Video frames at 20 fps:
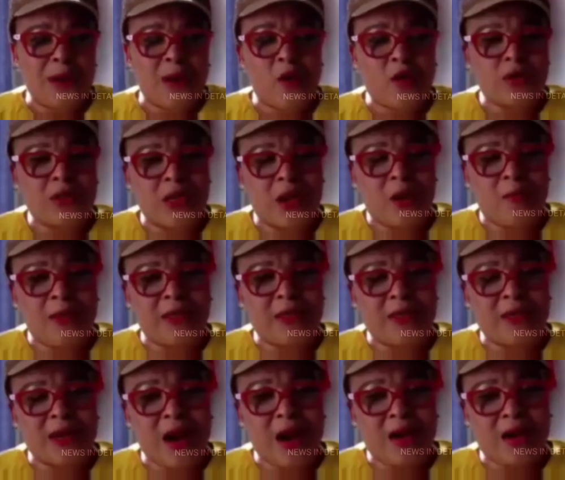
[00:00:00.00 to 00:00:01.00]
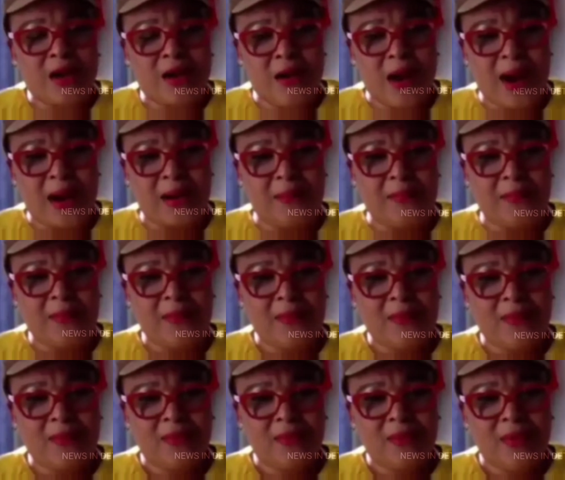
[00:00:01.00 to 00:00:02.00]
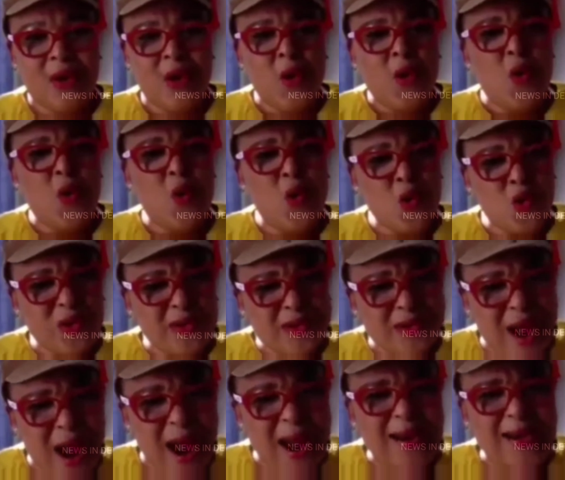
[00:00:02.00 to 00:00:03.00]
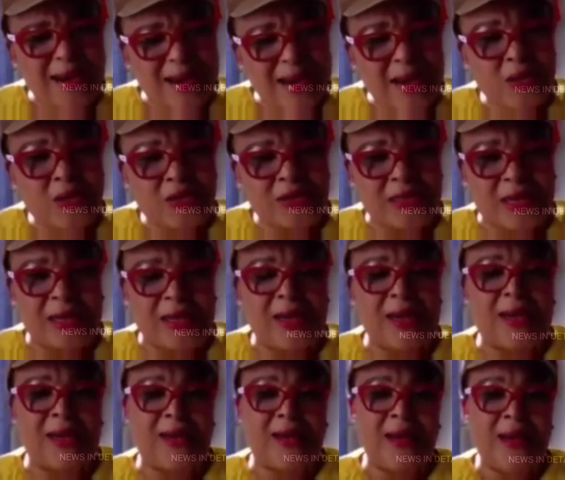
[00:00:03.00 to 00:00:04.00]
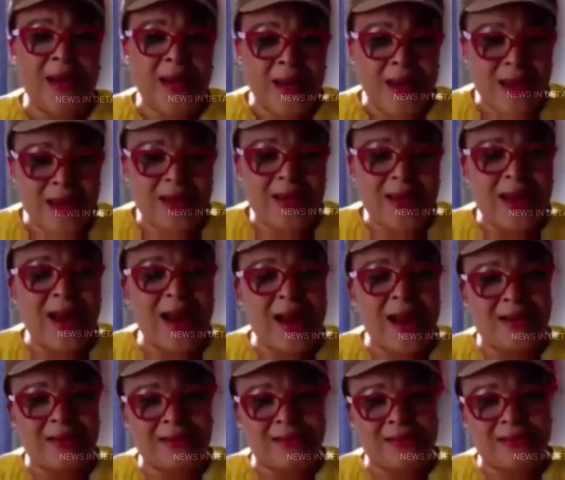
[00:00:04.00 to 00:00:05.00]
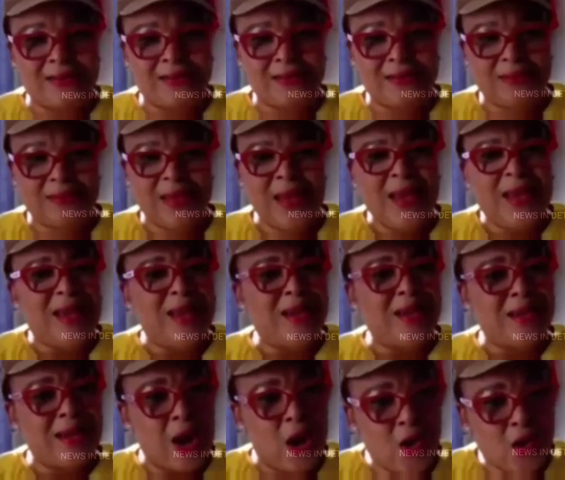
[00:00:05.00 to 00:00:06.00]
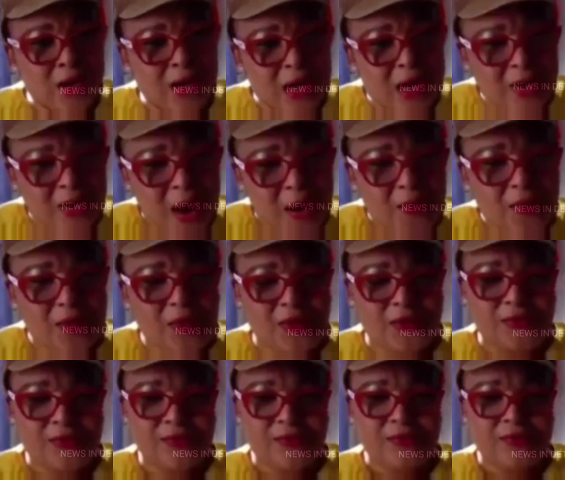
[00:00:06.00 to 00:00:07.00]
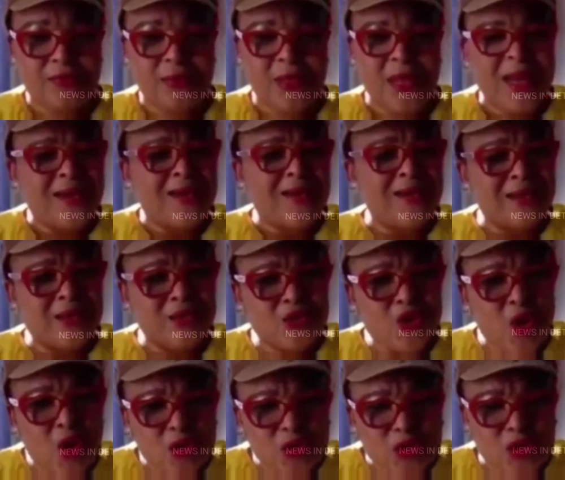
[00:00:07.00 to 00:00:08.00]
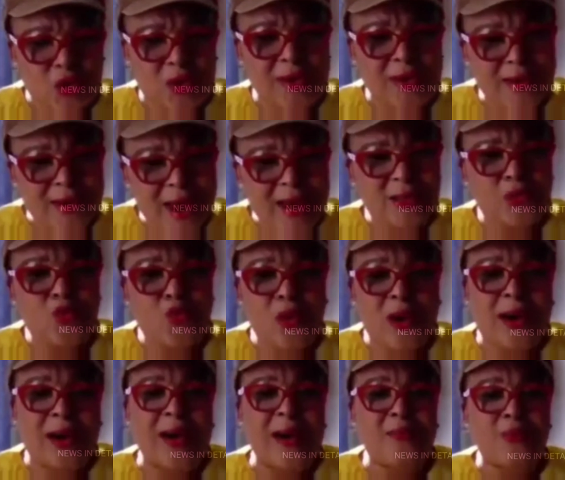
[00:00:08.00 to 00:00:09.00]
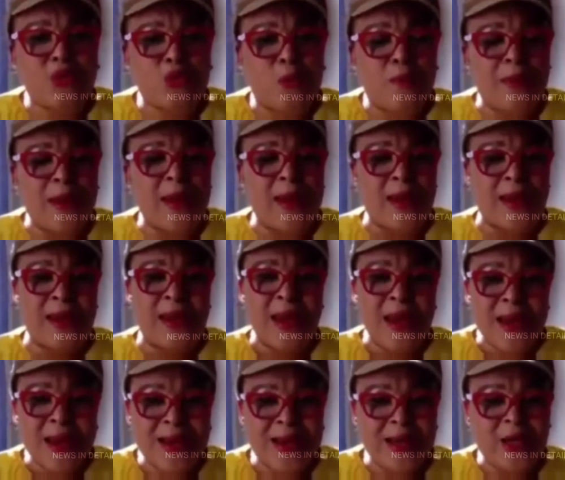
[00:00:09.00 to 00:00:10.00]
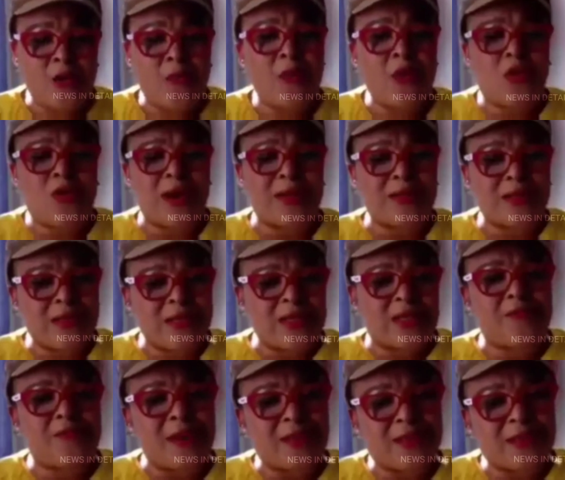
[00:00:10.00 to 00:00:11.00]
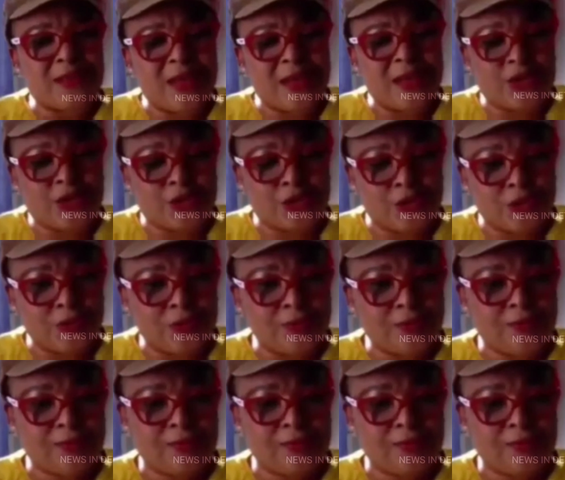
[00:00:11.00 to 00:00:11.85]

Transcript: because they committed crime, who died innocently in their hands, in their underground. They torture yet will claim to be in a democratic dispensation.